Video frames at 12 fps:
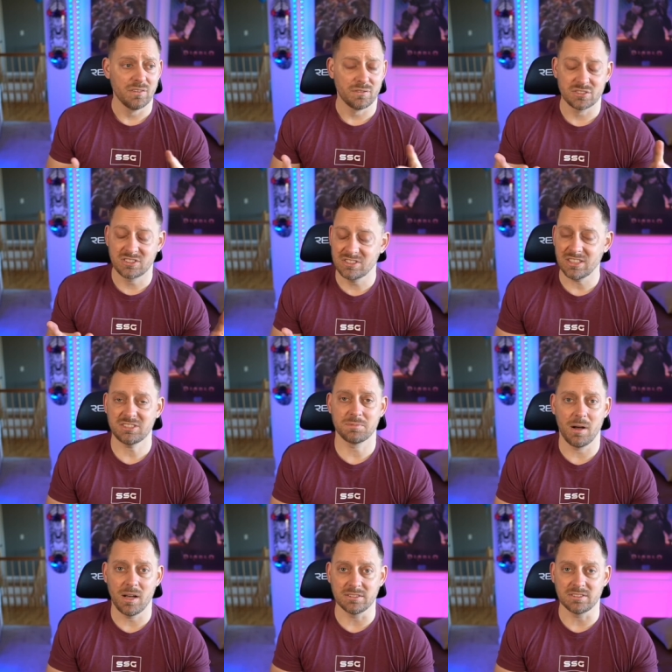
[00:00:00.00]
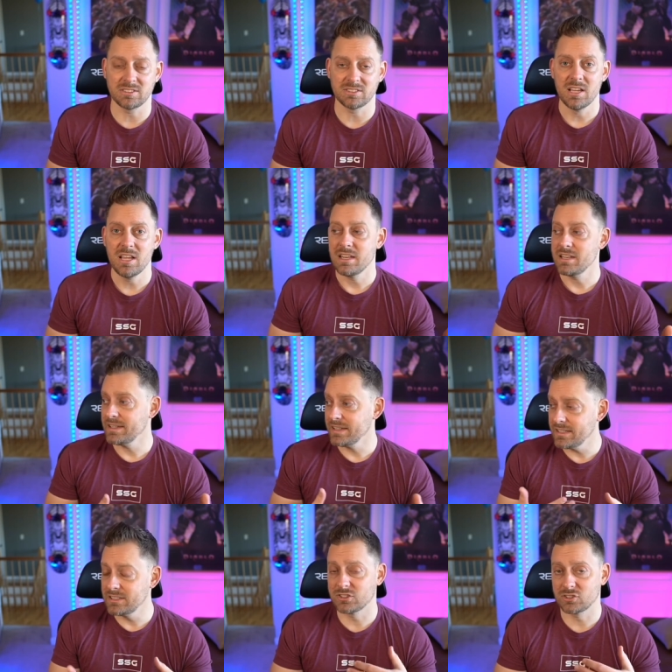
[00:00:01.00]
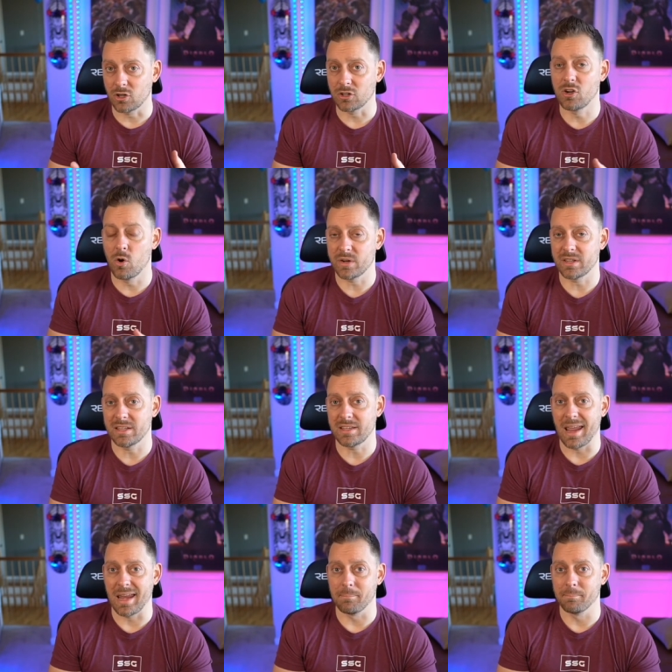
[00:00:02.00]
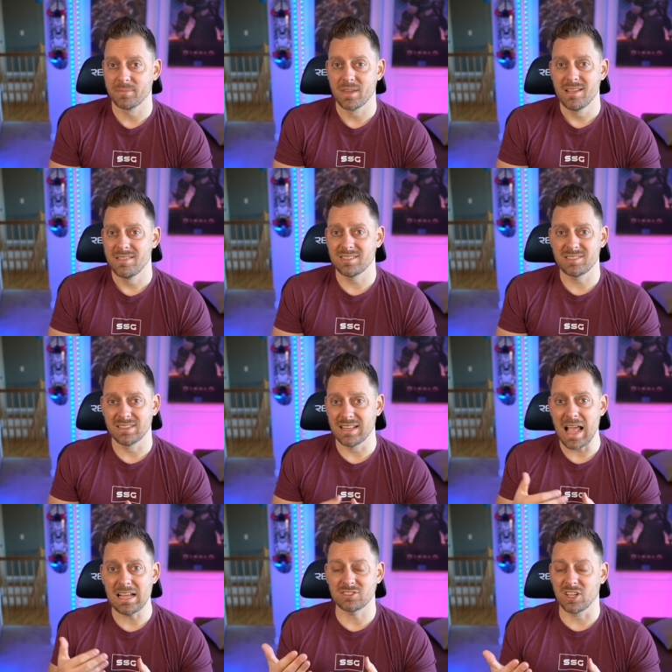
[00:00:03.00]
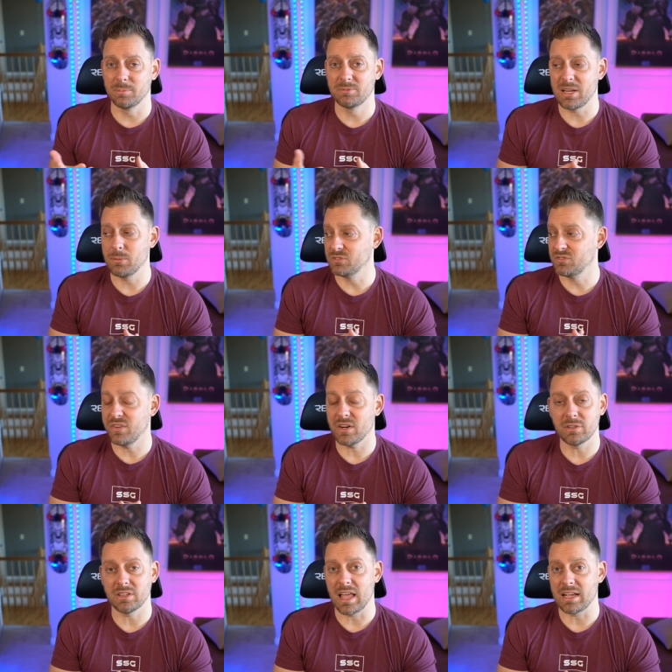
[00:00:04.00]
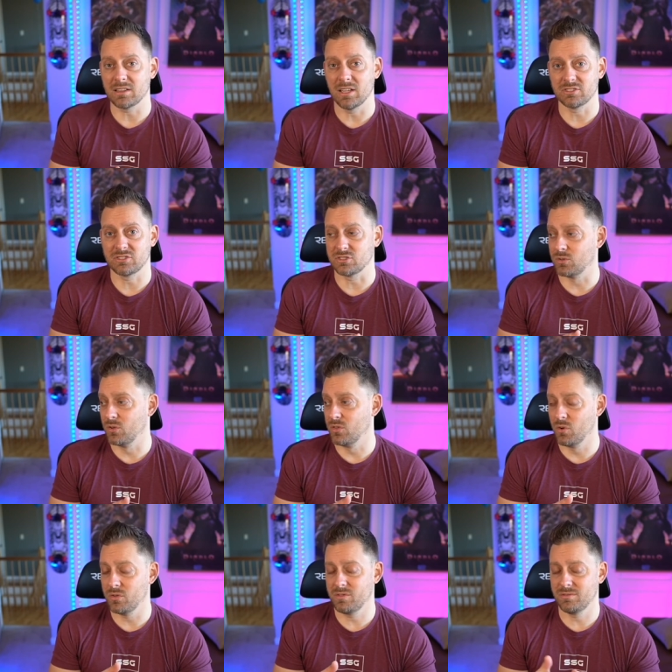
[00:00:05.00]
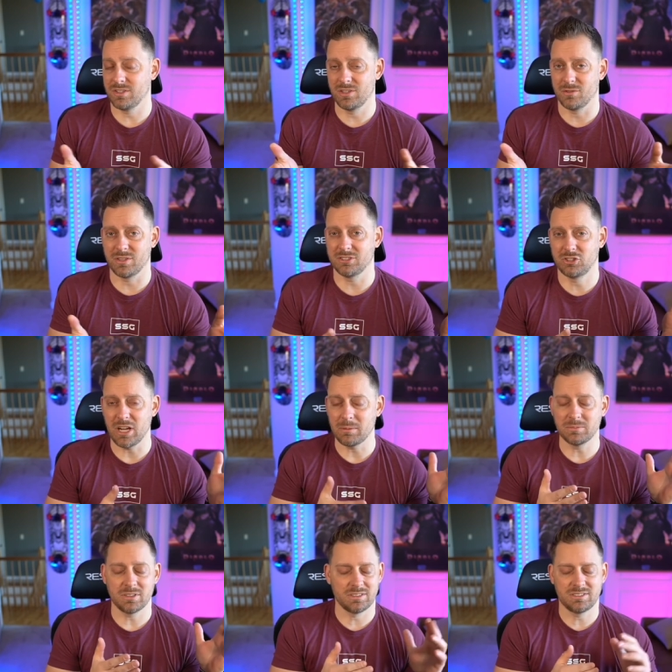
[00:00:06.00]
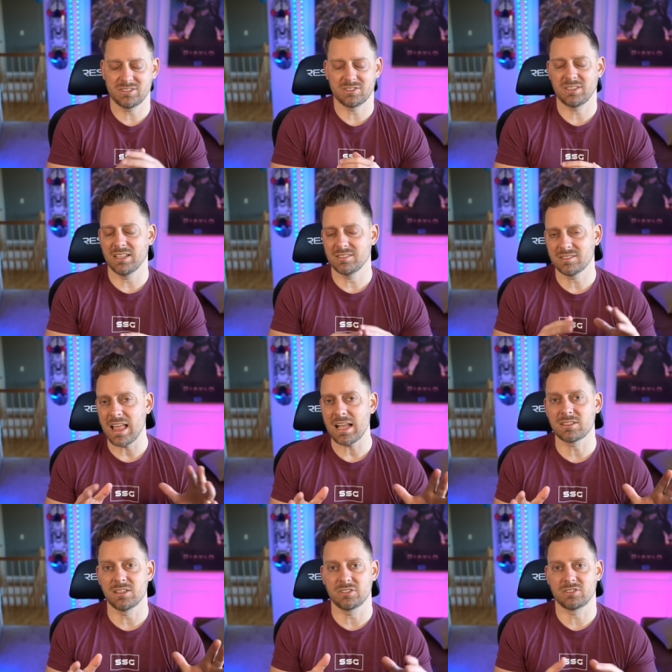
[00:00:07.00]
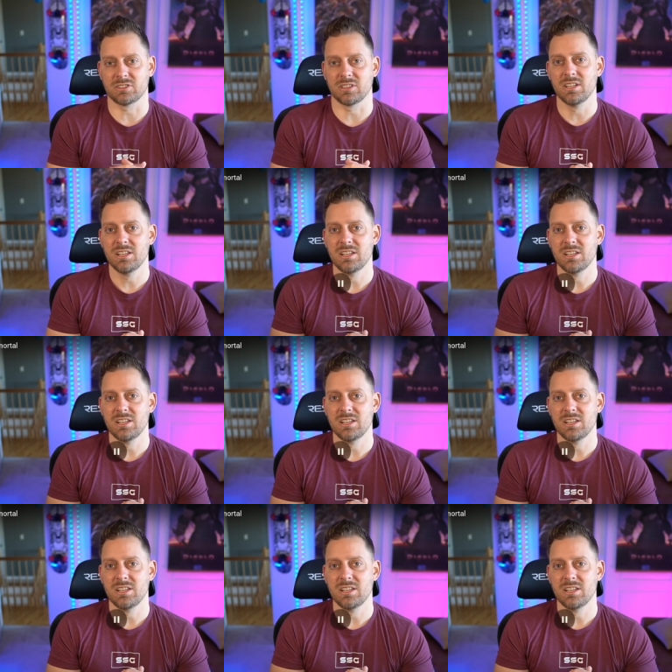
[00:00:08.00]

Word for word: for six months need to start going in the game. This last update yes. was very lackluster. Although you know the gem, it's just it's lackluster